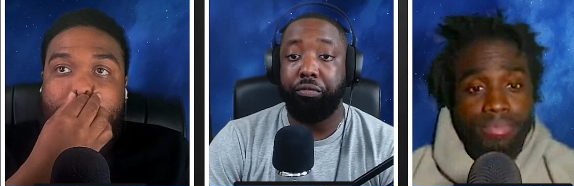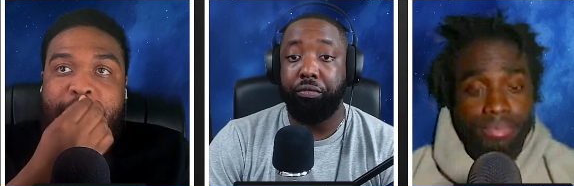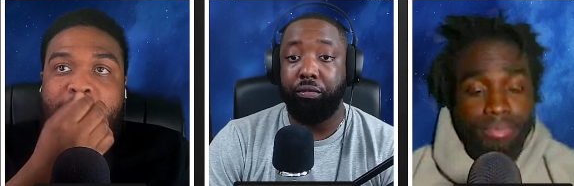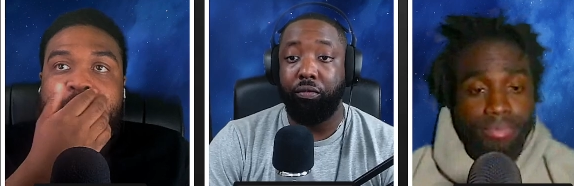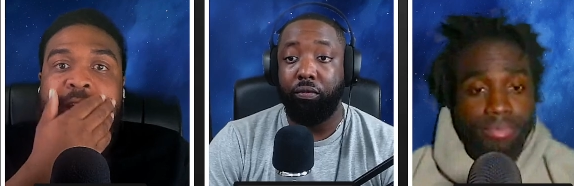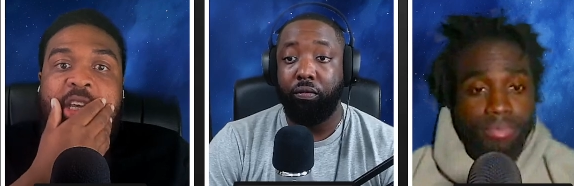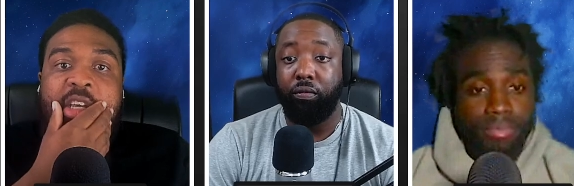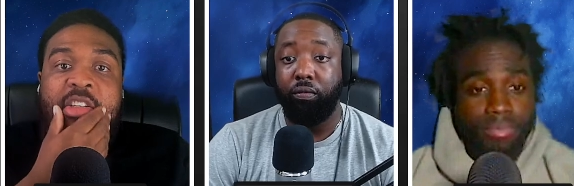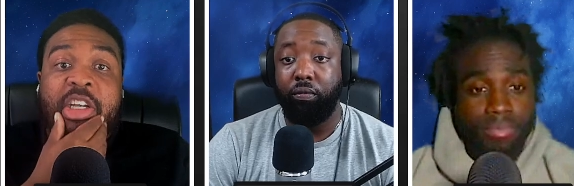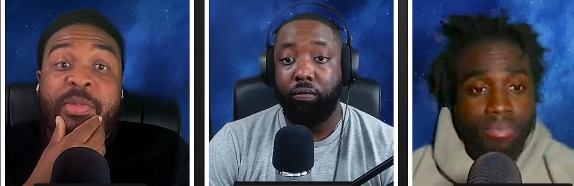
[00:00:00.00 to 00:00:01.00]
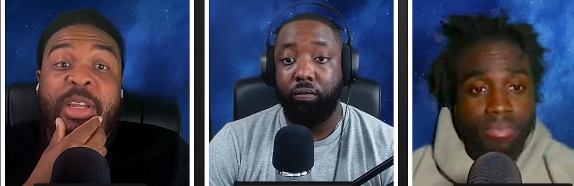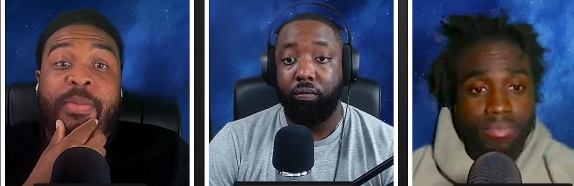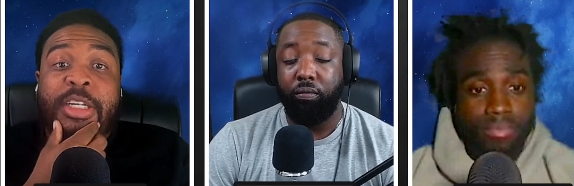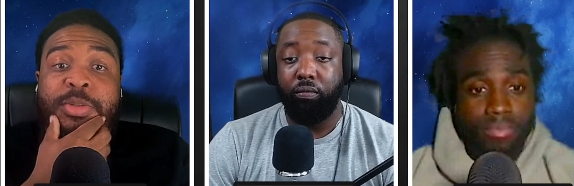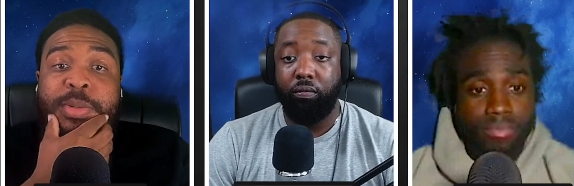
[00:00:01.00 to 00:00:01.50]
Speaker 1: to with Cleveland. It's gonna
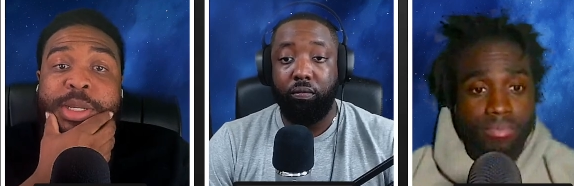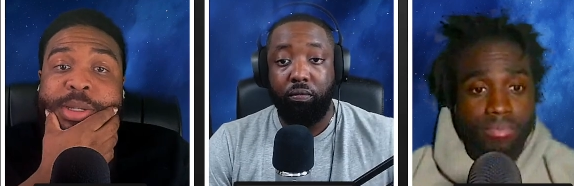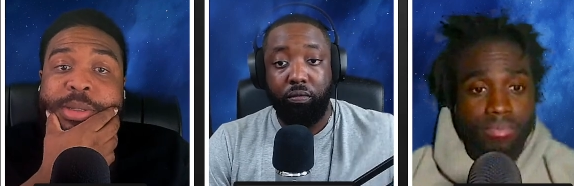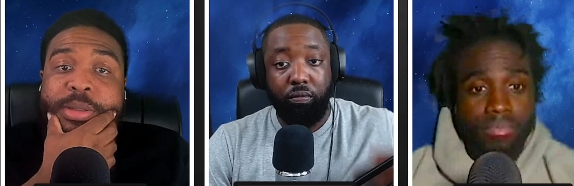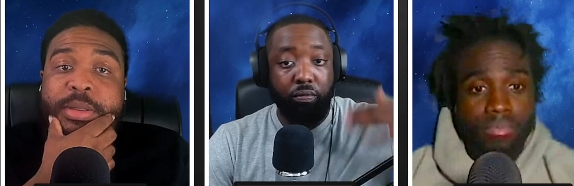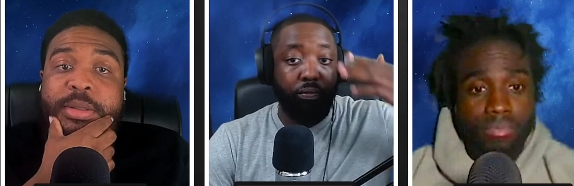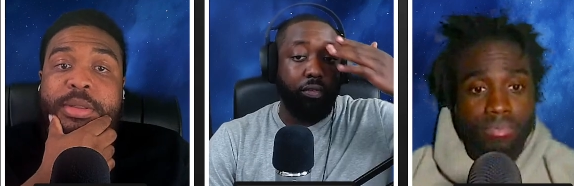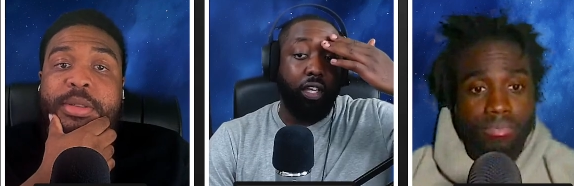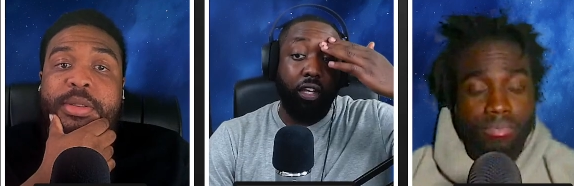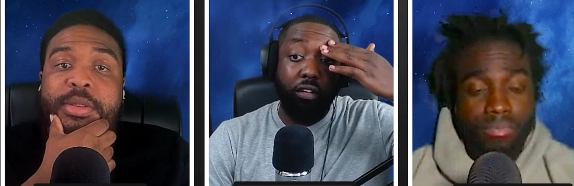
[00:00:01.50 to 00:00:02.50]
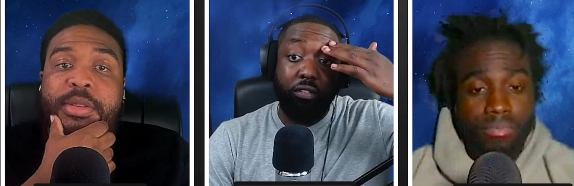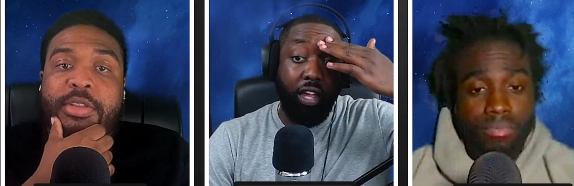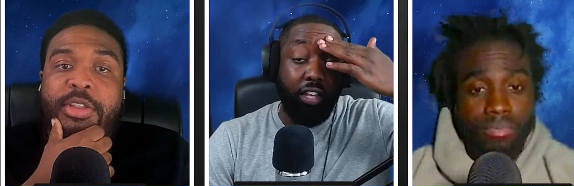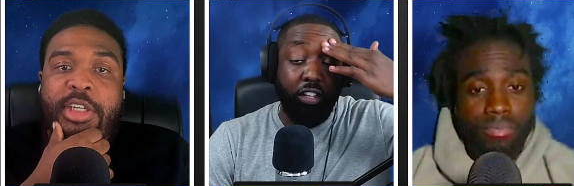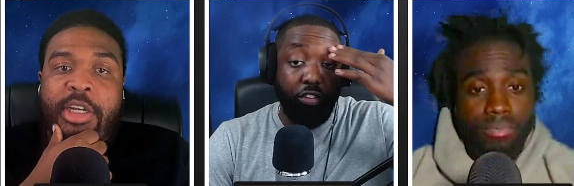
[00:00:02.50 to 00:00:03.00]
be the bench play. It is.
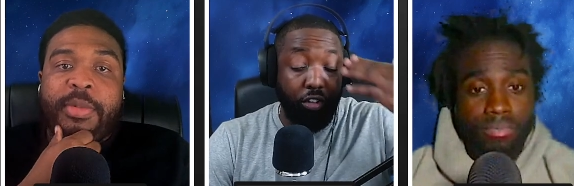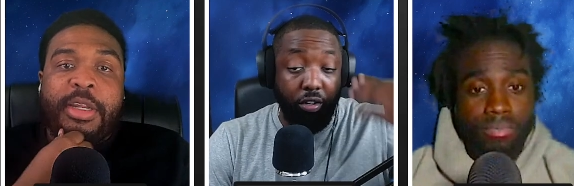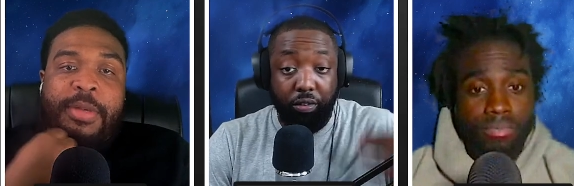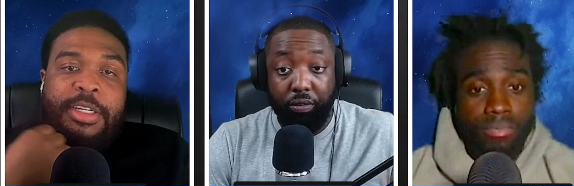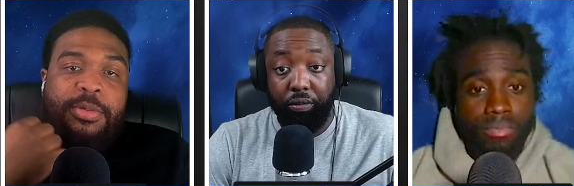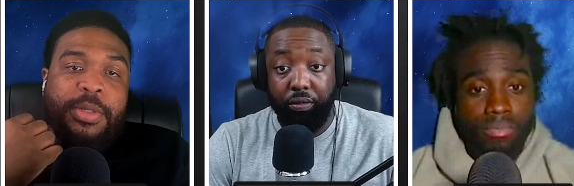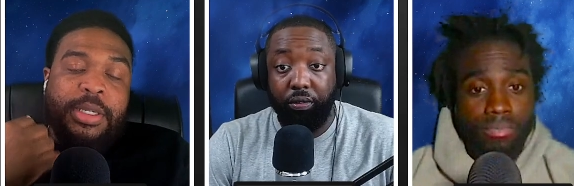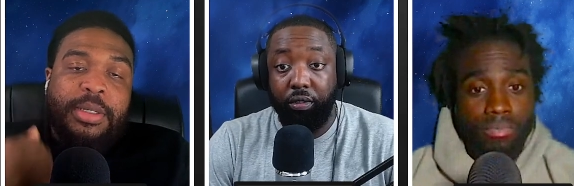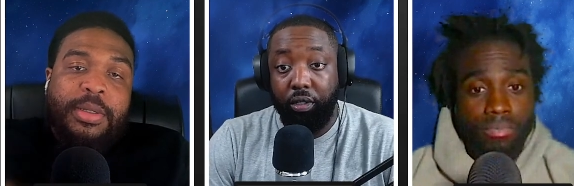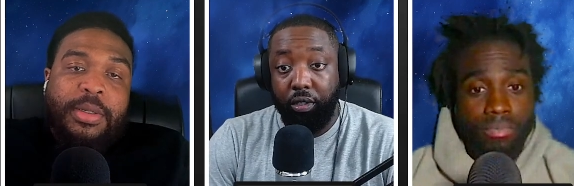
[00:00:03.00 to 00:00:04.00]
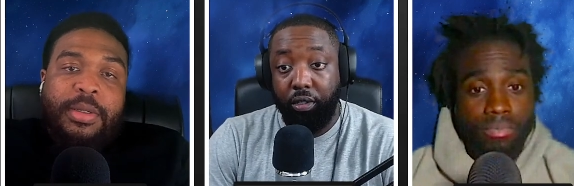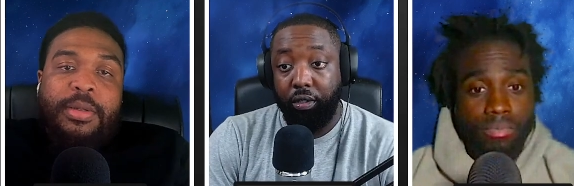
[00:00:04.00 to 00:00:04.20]
I think so. It's gonna be the bench play.